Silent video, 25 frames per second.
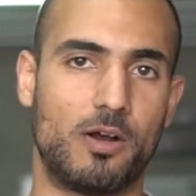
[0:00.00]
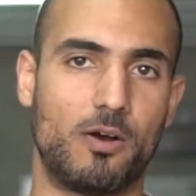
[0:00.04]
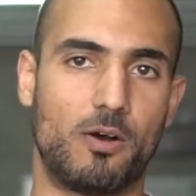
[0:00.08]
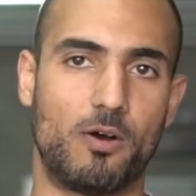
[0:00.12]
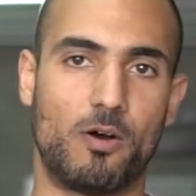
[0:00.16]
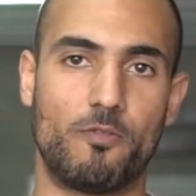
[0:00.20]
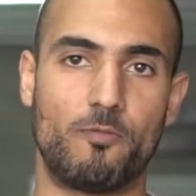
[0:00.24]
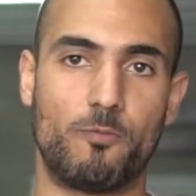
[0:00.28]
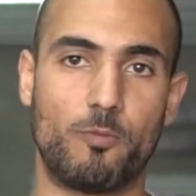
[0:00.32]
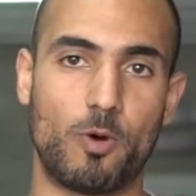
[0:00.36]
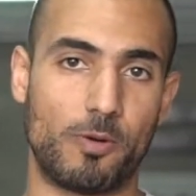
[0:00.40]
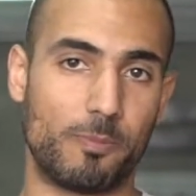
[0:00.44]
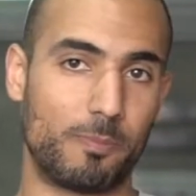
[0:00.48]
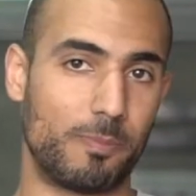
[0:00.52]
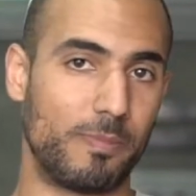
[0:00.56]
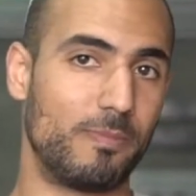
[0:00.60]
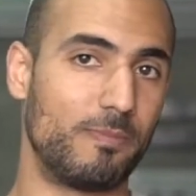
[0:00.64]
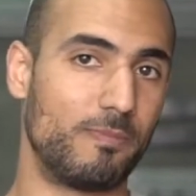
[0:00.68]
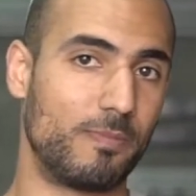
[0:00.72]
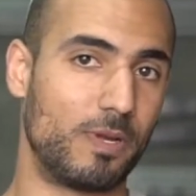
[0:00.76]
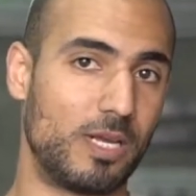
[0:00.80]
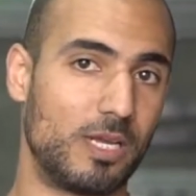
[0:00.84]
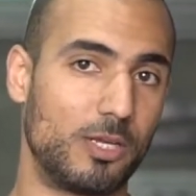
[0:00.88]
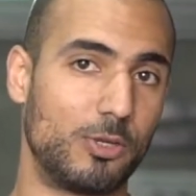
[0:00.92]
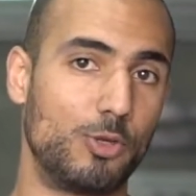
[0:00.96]
of
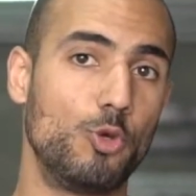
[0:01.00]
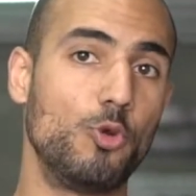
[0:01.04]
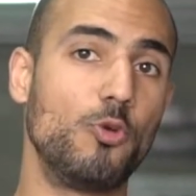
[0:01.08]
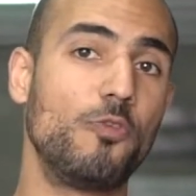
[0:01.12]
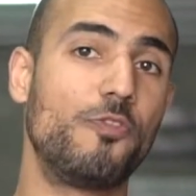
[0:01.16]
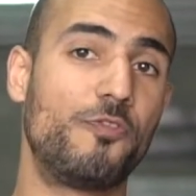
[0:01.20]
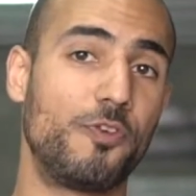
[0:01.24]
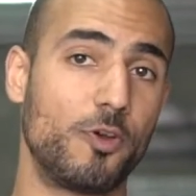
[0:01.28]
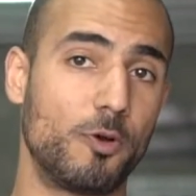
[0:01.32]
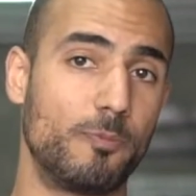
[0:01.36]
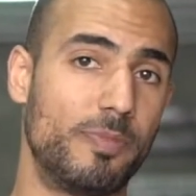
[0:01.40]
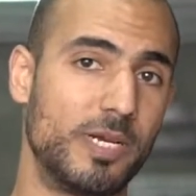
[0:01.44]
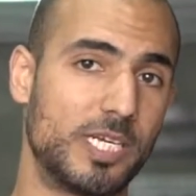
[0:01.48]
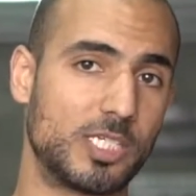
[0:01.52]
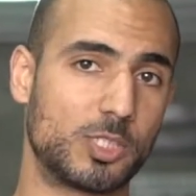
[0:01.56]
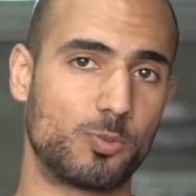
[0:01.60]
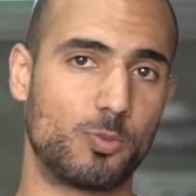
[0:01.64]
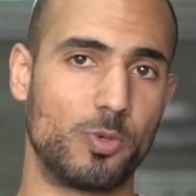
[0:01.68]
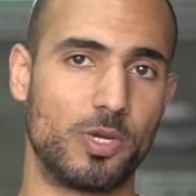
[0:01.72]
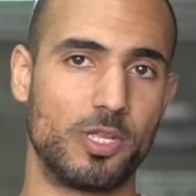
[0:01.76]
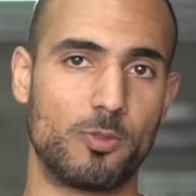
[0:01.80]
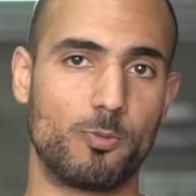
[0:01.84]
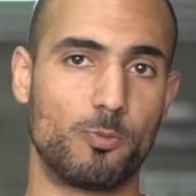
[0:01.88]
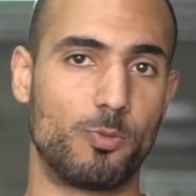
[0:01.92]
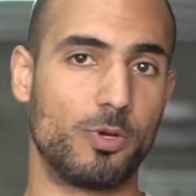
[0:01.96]
what you feel best
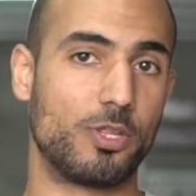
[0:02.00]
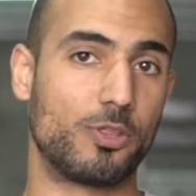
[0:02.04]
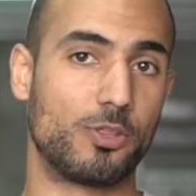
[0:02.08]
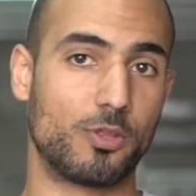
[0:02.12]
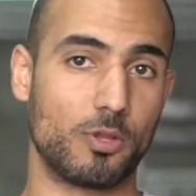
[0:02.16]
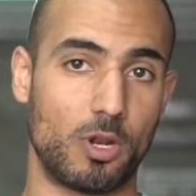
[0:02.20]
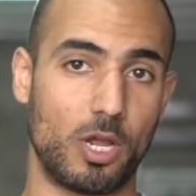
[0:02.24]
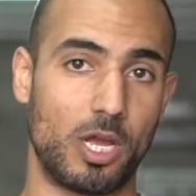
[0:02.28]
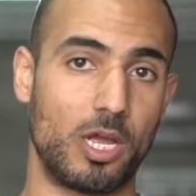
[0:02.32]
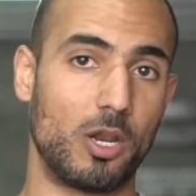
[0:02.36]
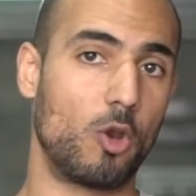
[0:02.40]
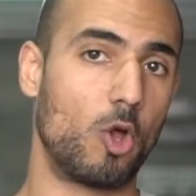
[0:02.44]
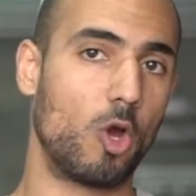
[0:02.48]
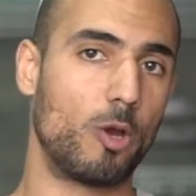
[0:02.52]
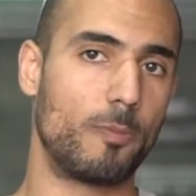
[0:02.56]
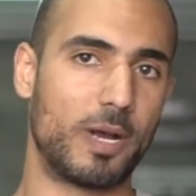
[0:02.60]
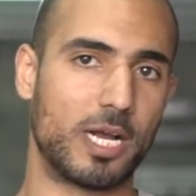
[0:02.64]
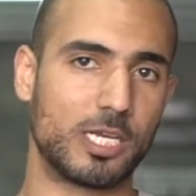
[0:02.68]
with a low